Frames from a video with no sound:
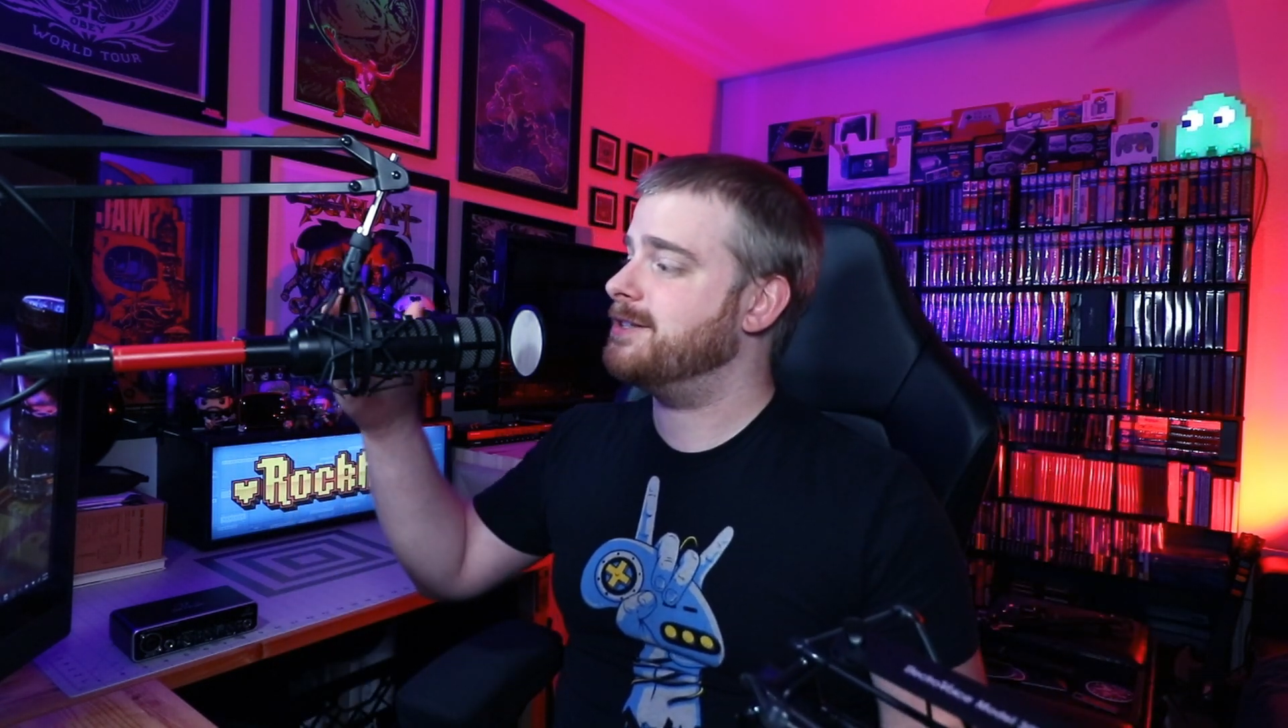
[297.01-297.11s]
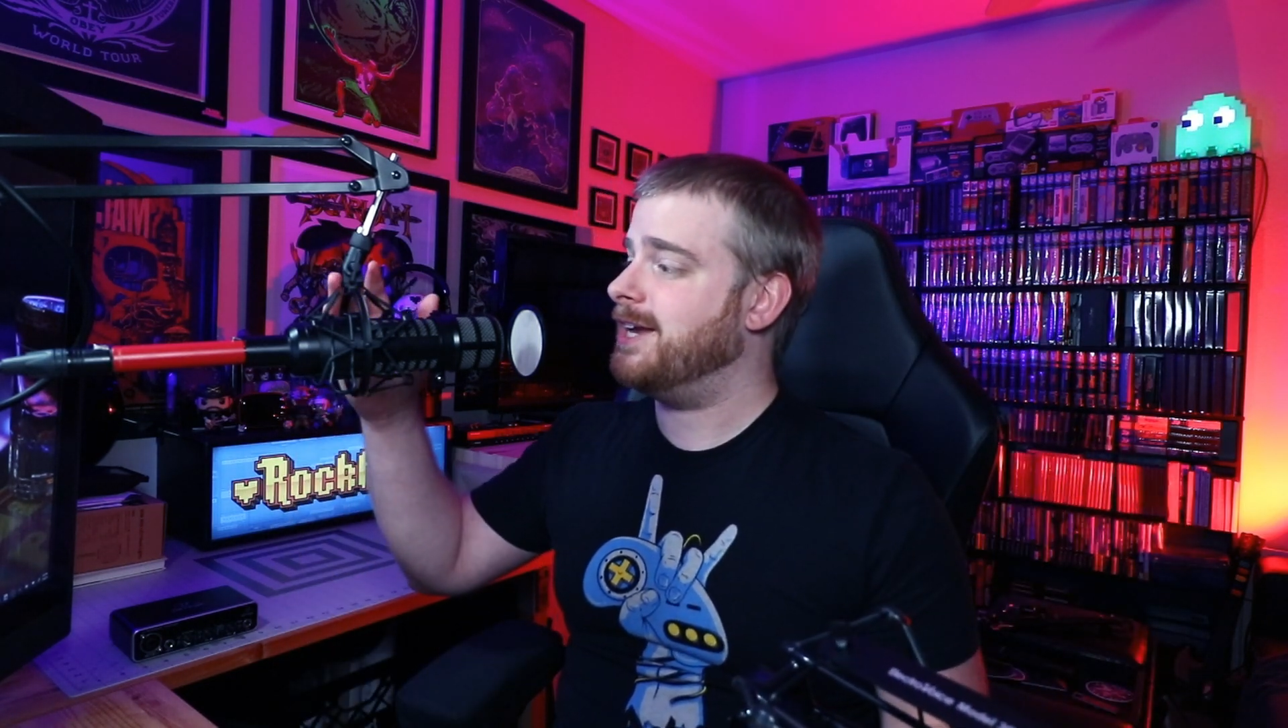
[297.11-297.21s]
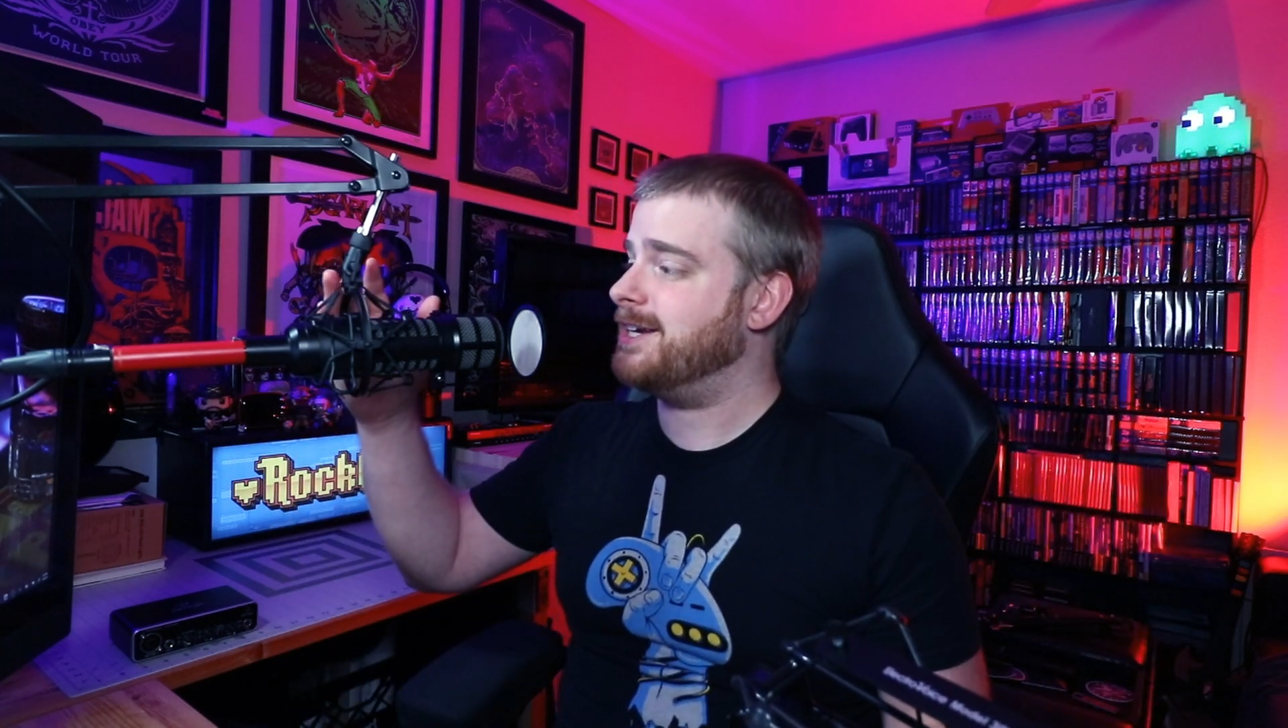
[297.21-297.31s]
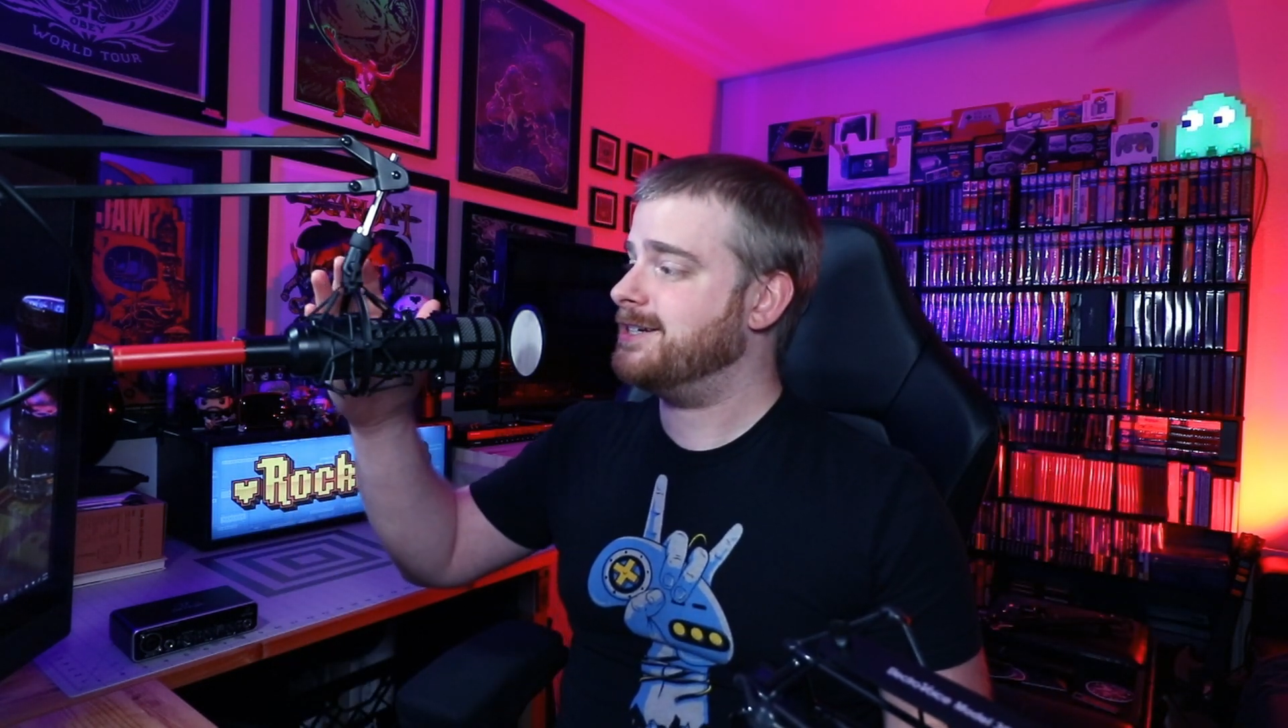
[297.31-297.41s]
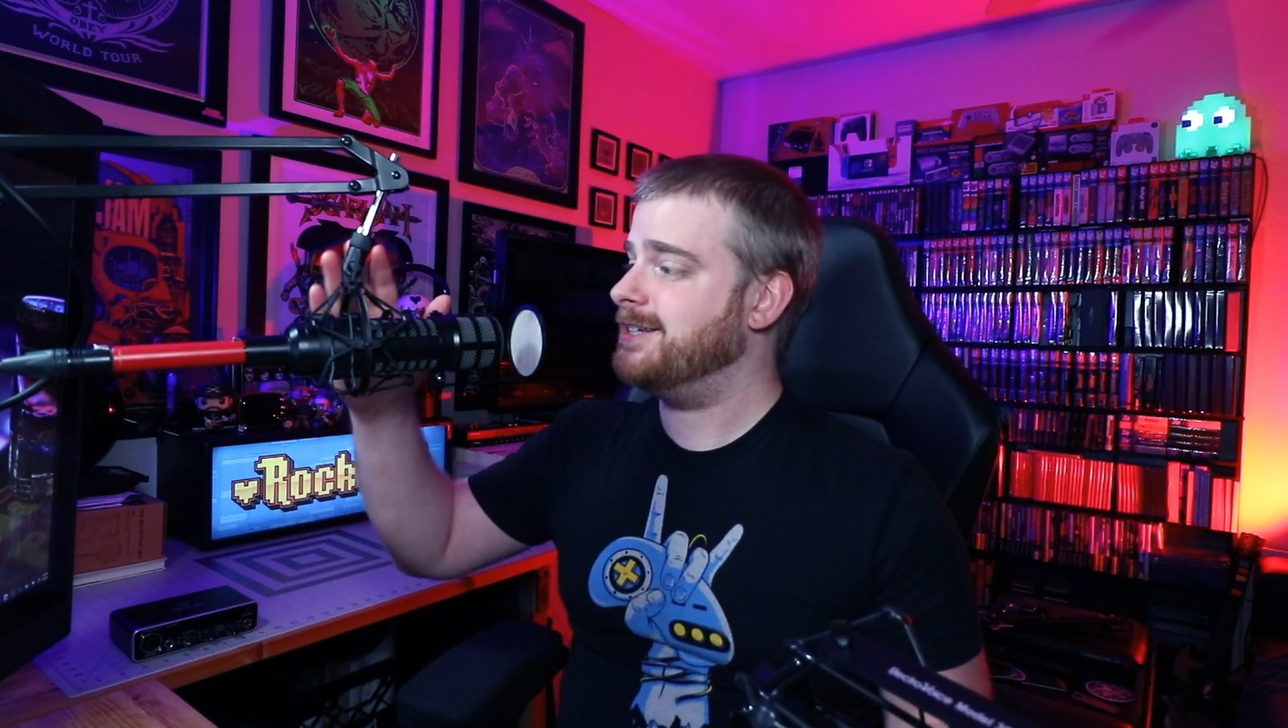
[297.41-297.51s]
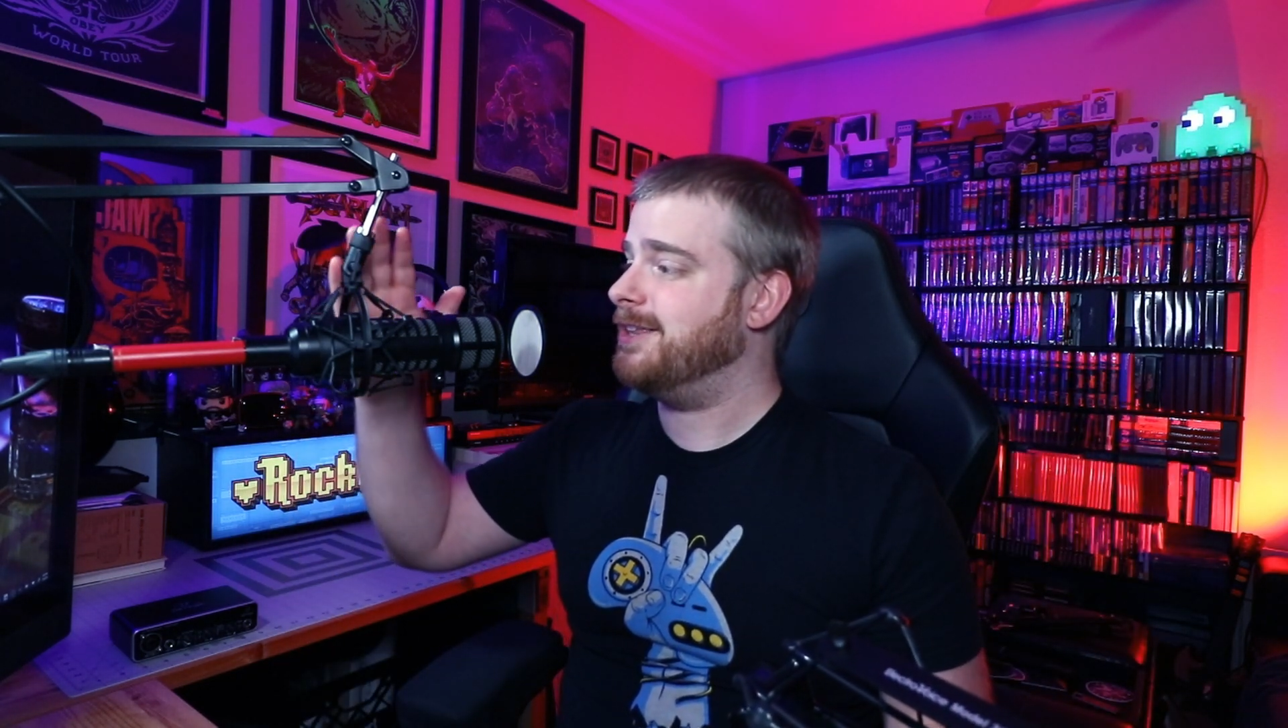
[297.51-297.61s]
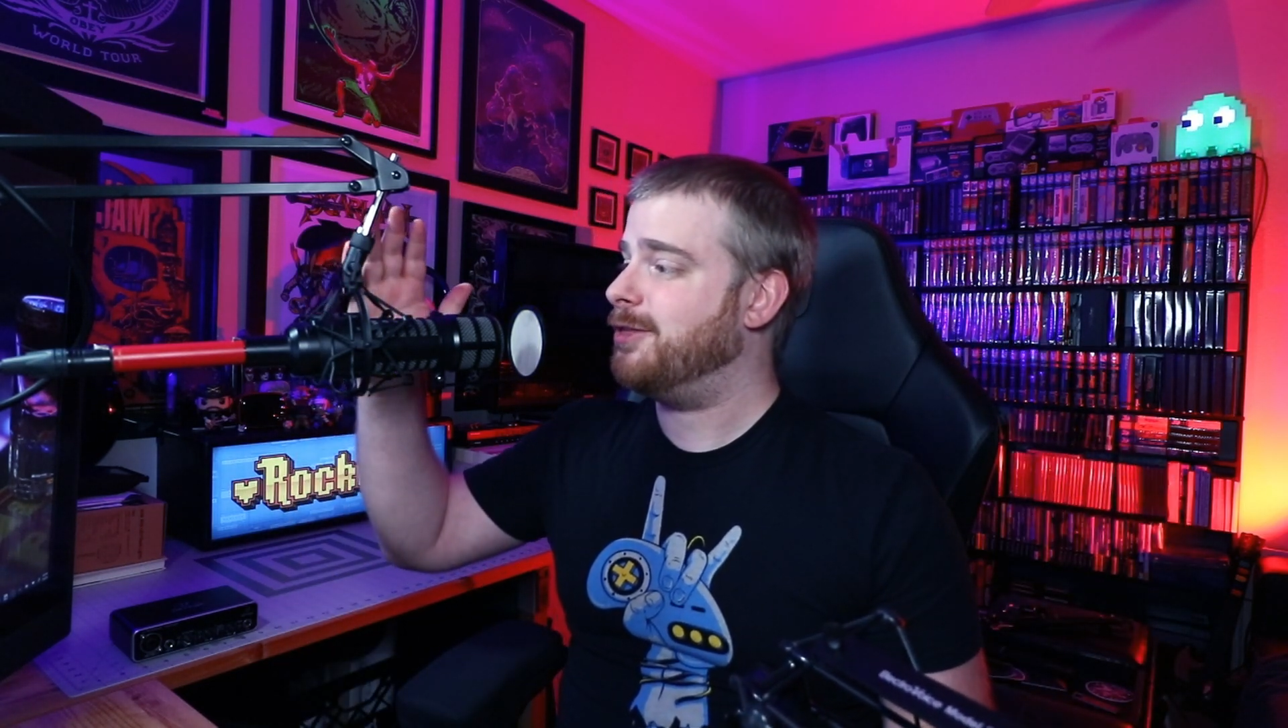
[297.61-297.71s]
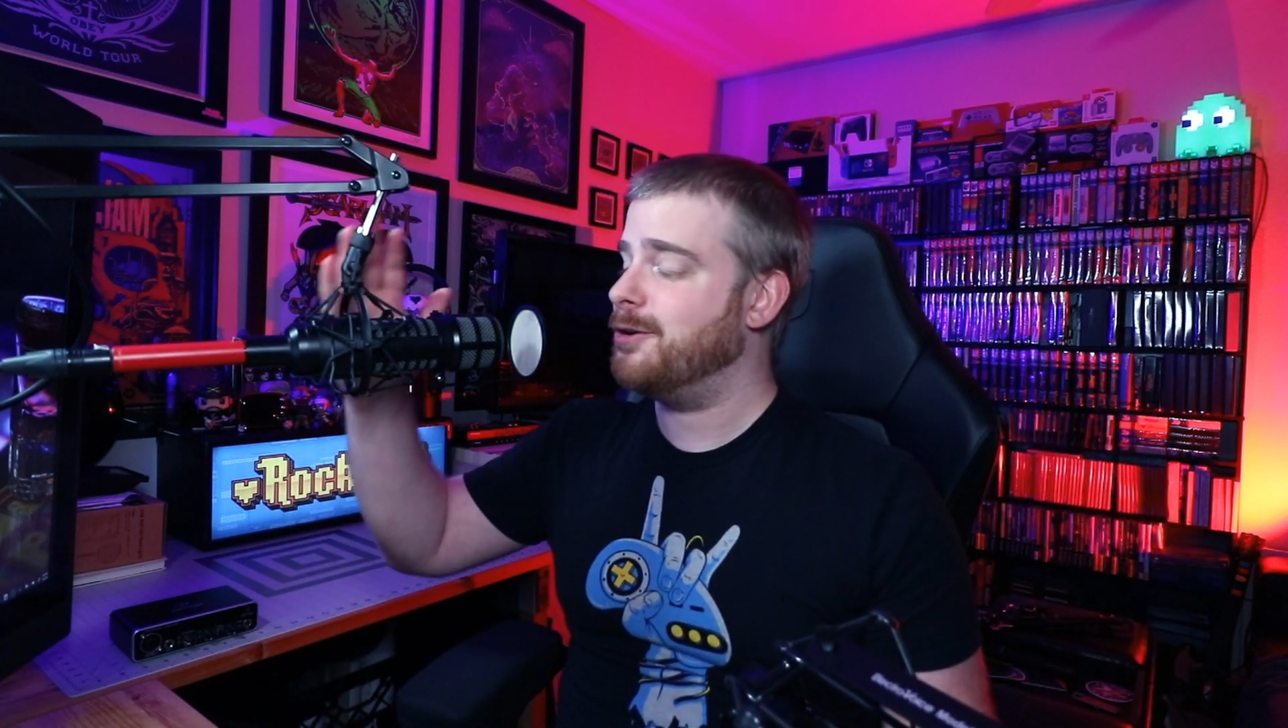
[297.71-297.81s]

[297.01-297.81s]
this actually